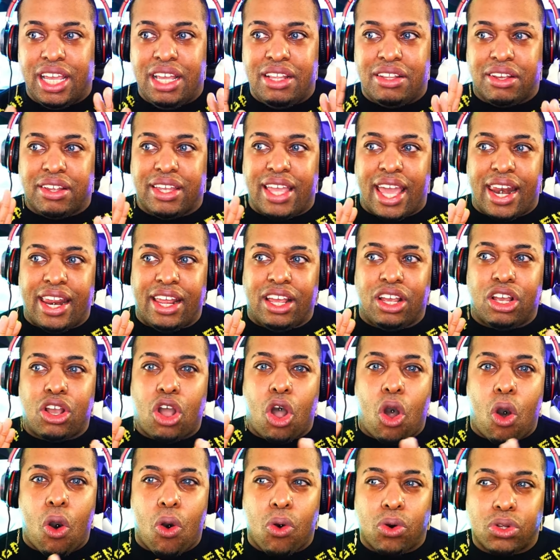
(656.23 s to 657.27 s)
either getting
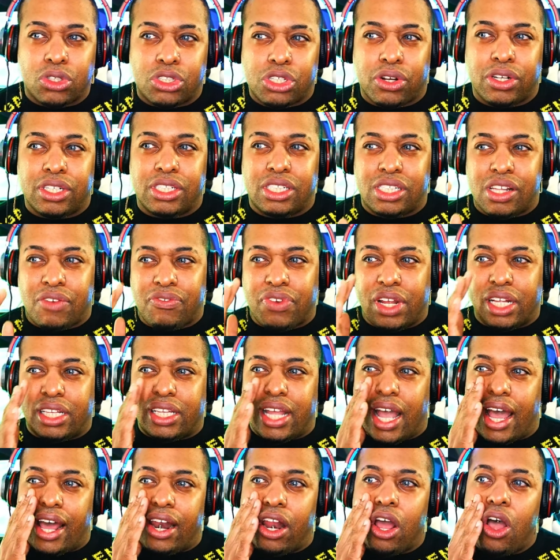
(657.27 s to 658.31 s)
colder and stuff like
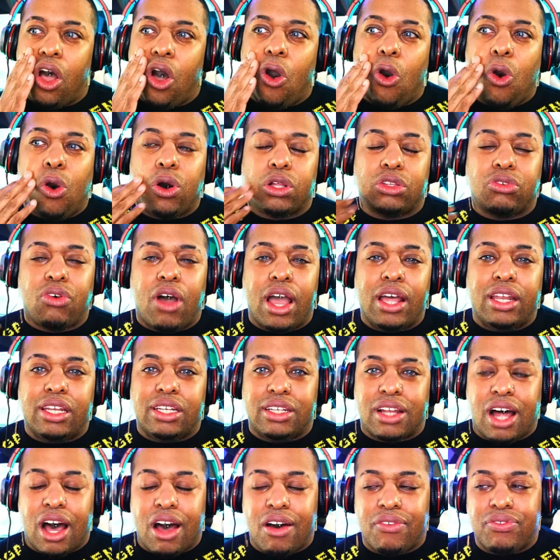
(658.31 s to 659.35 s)
that. Although I
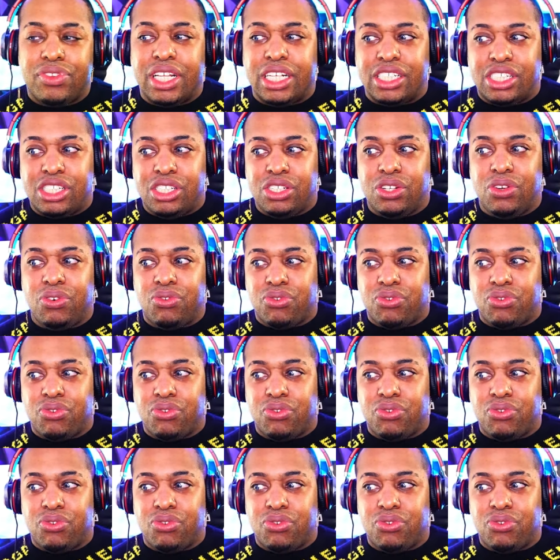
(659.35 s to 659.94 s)
love this new